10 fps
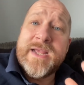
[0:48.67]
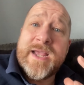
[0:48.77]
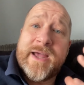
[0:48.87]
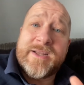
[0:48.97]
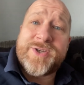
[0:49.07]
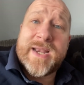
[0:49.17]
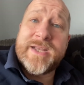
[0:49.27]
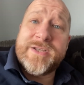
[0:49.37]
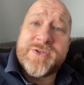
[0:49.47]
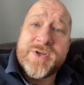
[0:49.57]
and a
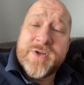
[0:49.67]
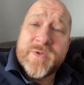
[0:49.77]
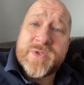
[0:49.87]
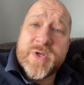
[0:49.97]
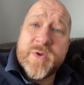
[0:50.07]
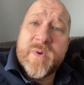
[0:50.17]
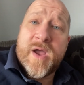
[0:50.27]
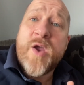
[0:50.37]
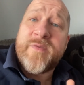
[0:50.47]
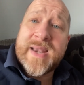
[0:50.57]
challenge to
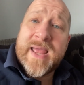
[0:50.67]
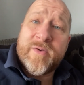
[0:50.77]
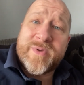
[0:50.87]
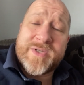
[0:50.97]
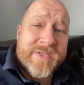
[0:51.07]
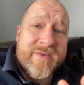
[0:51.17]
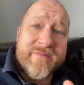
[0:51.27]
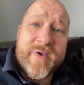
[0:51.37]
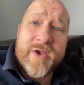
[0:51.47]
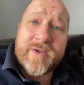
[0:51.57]
overland, which is
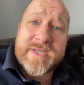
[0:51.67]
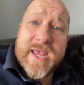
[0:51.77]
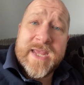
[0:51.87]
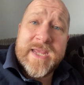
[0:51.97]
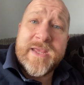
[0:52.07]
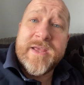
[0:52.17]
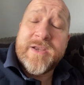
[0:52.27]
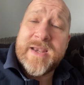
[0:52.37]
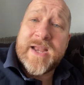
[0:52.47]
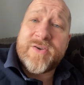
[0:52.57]
convert a
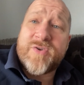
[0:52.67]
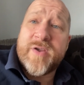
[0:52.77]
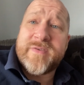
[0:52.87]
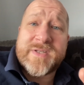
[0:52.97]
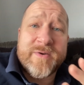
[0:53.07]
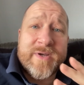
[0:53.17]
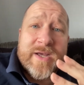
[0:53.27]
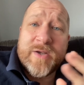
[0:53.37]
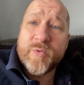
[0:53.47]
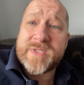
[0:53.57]
Land Rover to
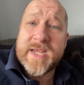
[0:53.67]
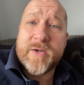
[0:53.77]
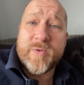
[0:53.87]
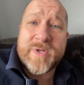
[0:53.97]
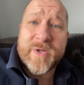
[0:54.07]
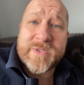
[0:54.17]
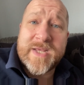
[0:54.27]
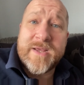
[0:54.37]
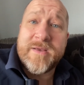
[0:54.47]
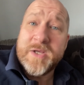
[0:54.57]
an all singing, all
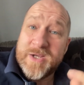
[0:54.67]
dancing,